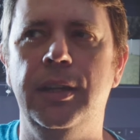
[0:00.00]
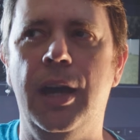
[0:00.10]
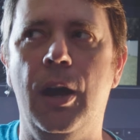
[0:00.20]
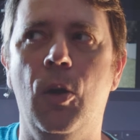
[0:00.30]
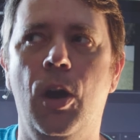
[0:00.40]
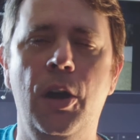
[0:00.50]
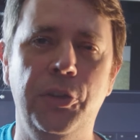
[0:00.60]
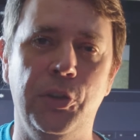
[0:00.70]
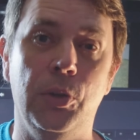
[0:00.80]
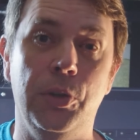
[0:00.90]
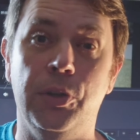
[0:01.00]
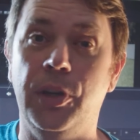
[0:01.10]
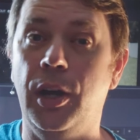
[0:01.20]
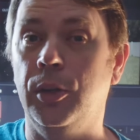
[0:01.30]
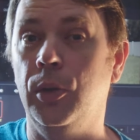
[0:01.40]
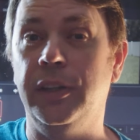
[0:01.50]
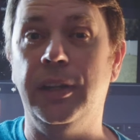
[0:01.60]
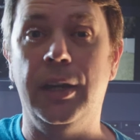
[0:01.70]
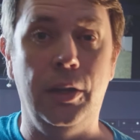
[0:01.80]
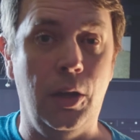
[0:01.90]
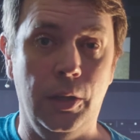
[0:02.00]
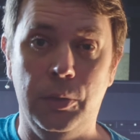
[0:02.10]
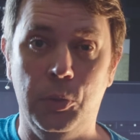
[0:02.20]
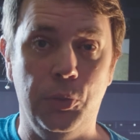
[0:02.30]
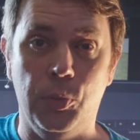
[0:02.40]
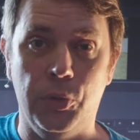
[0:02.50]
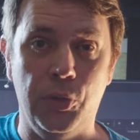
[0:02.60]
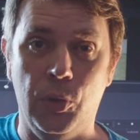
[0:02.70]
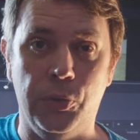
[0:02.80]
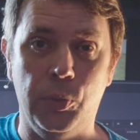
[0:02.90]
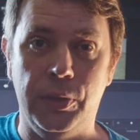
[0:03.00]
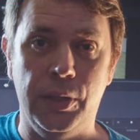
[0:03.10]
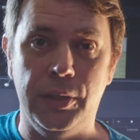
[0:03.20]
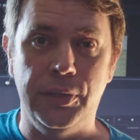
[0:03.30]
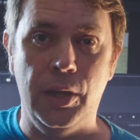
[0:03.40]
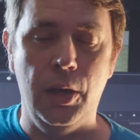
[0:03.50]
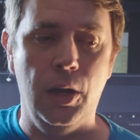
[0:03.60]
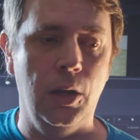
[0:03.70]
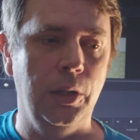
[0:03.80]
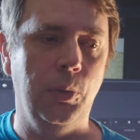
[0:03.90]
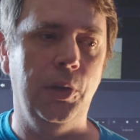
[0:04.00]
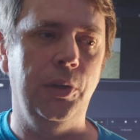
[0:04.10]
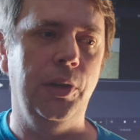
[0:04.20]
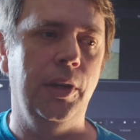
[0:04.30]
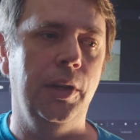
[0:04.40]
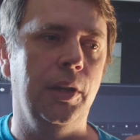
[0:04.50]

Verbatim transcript: Now, also, you're not going to get Hollywood results with this. Hollywood